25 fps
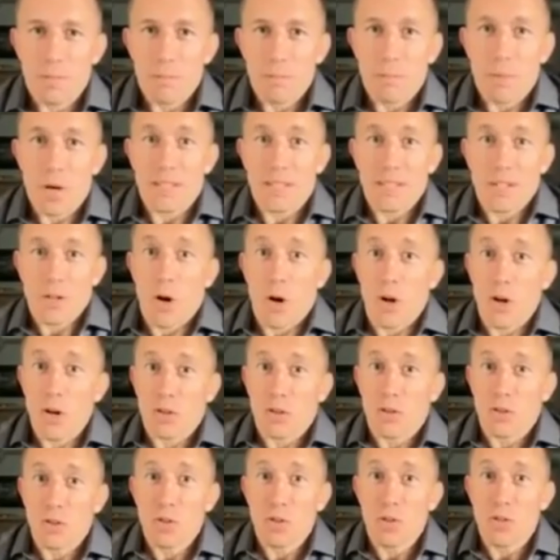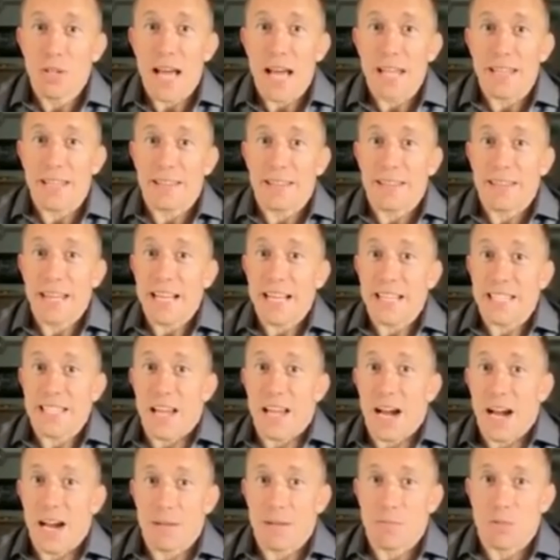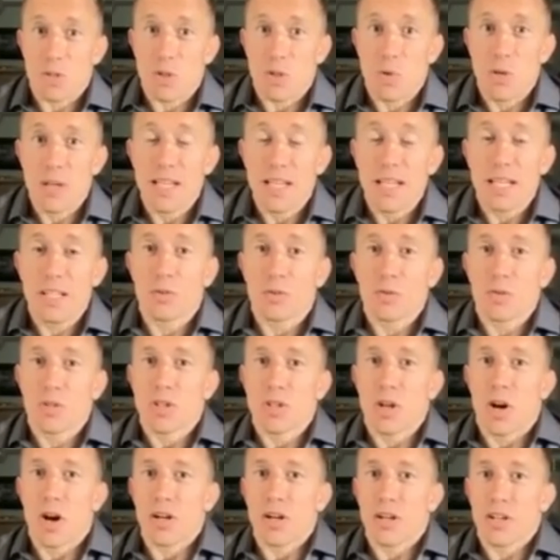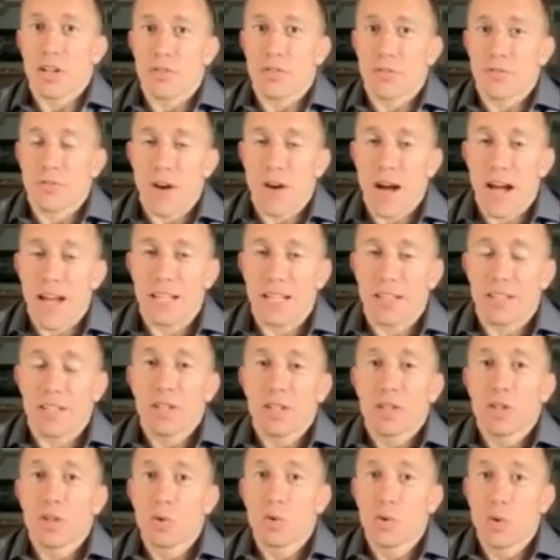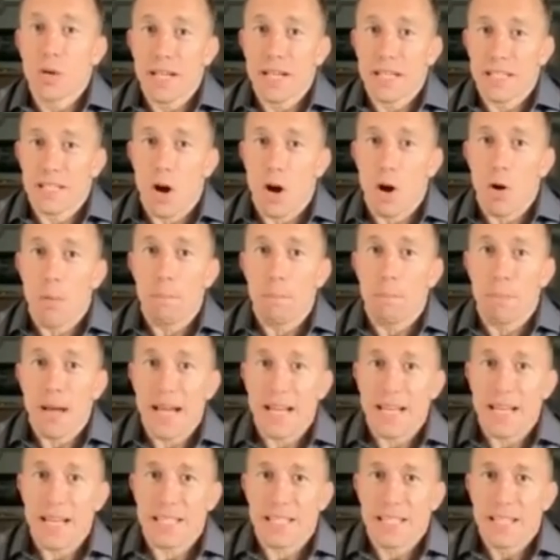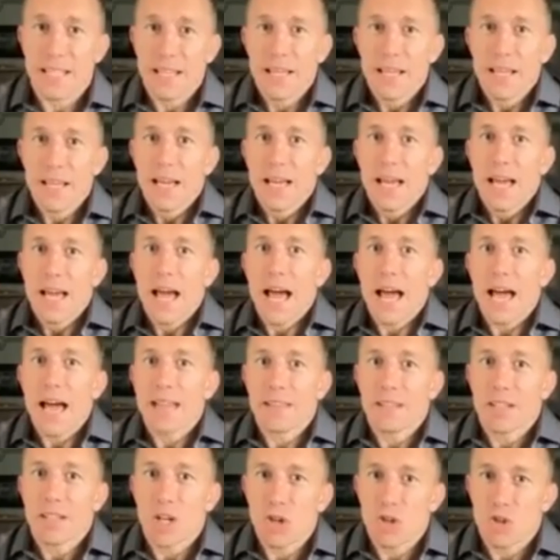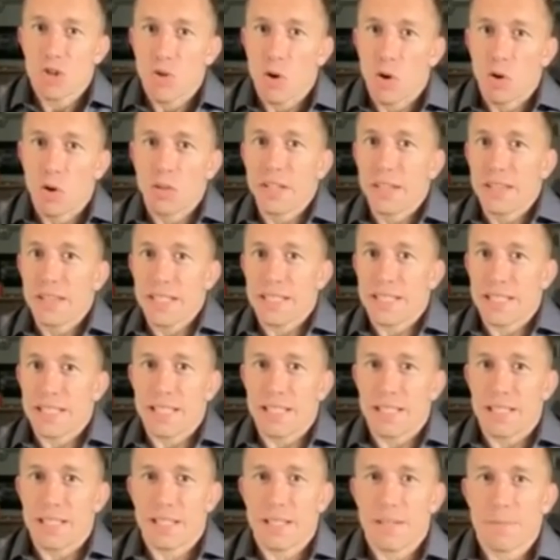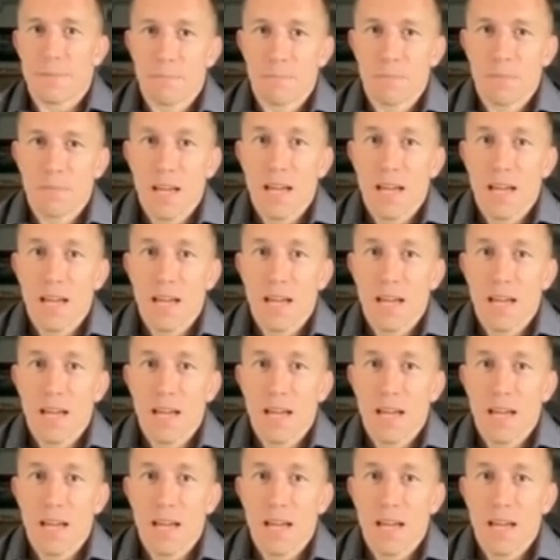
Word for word: But in order to do that, it takes time. So we need to start the fight to his own pace and control the distance.